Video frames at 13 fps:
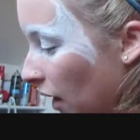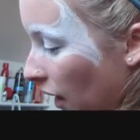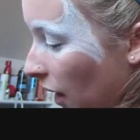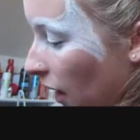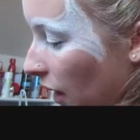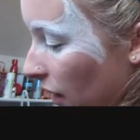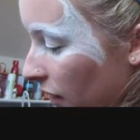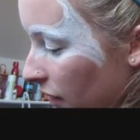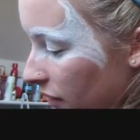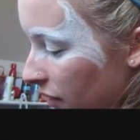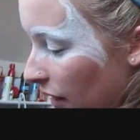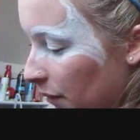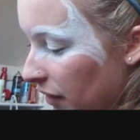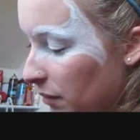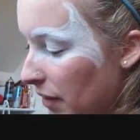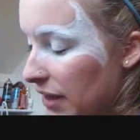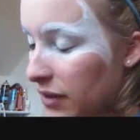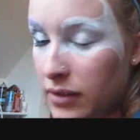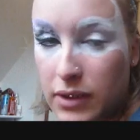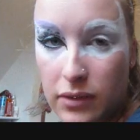And I'm going to
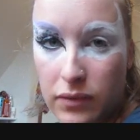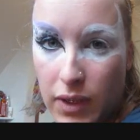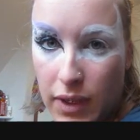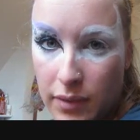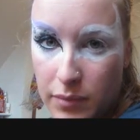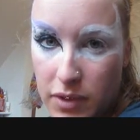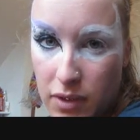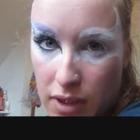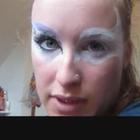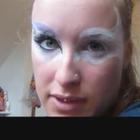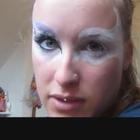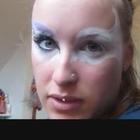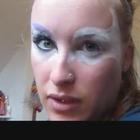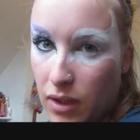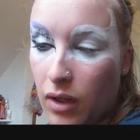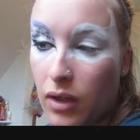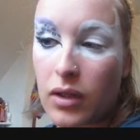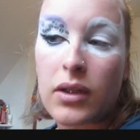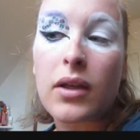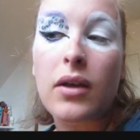make little random dots
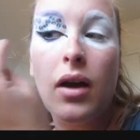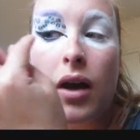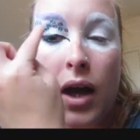all